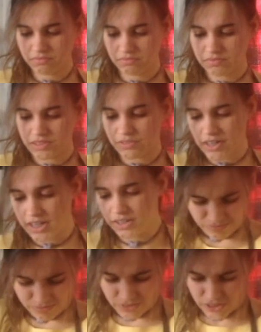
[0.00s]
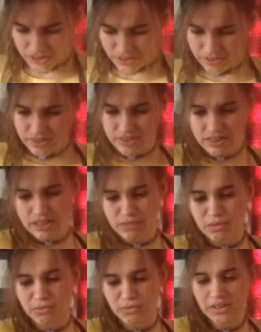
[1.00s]
It's fine. Okay, I've
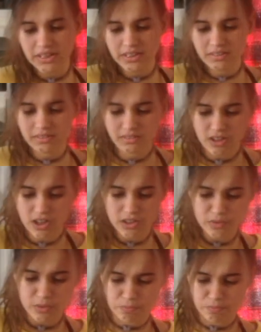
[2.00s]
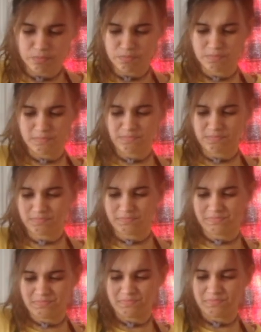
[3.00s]
avoided all of the
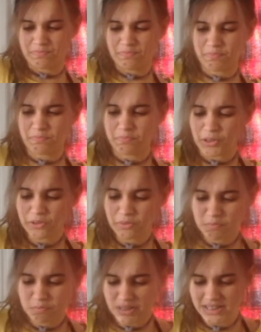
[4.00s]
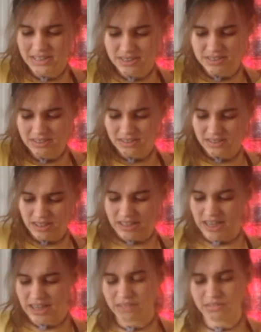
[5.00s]
burnt bits. I've
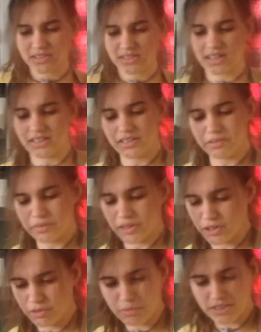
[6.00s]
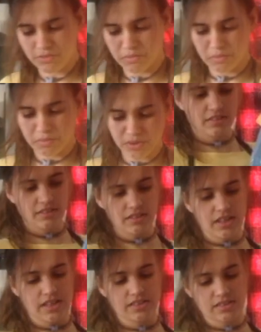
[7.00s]
kind of just gotten some of the good bits from the middle.
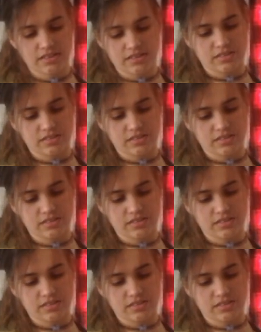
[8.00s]
That's